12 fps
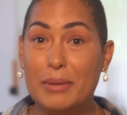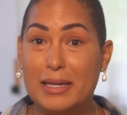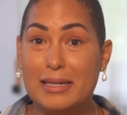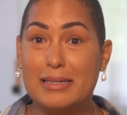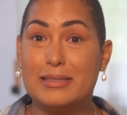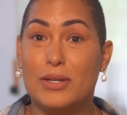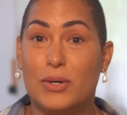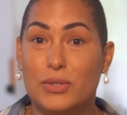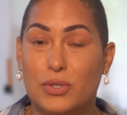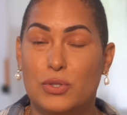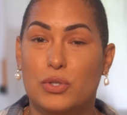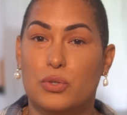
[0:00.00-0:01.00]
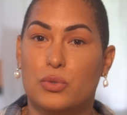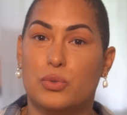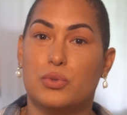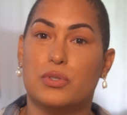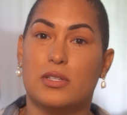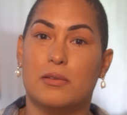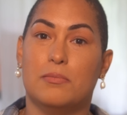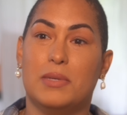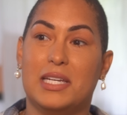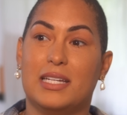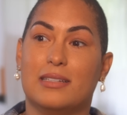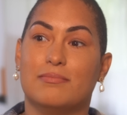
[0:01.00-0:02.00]
But it's also used to
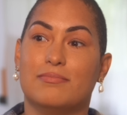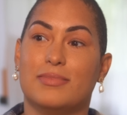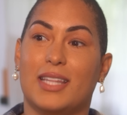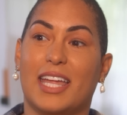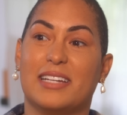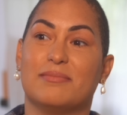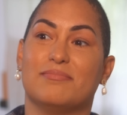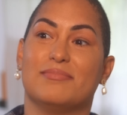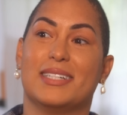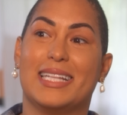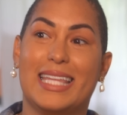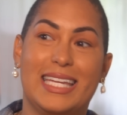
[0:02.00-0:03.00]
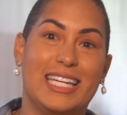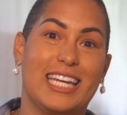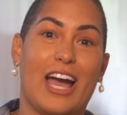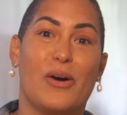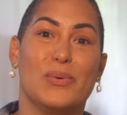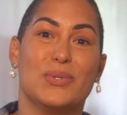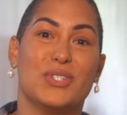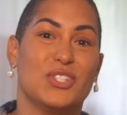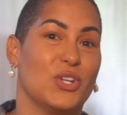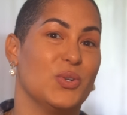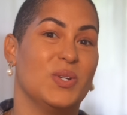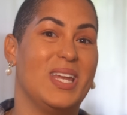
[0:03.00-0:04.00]
mean like cleaning out
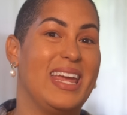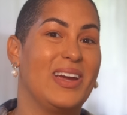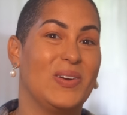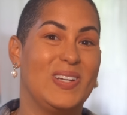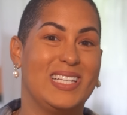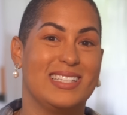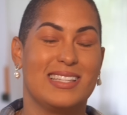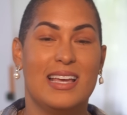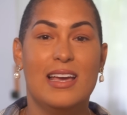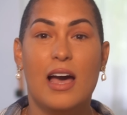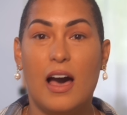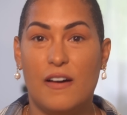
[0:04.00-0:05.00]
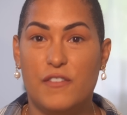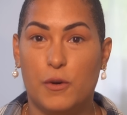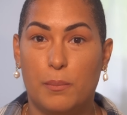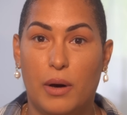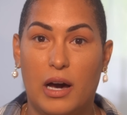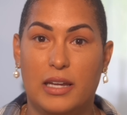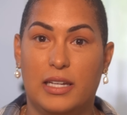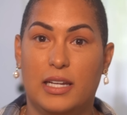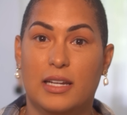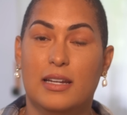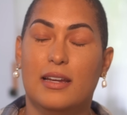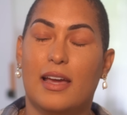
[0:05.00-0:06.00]
certain areas of your
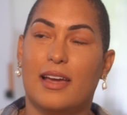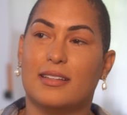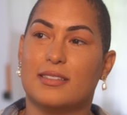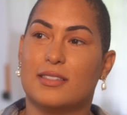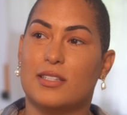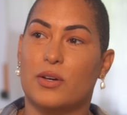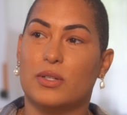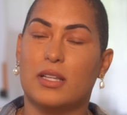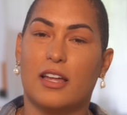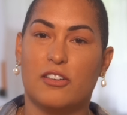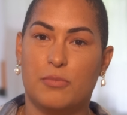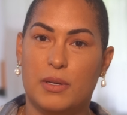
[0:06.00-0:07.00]
body. And so a lot of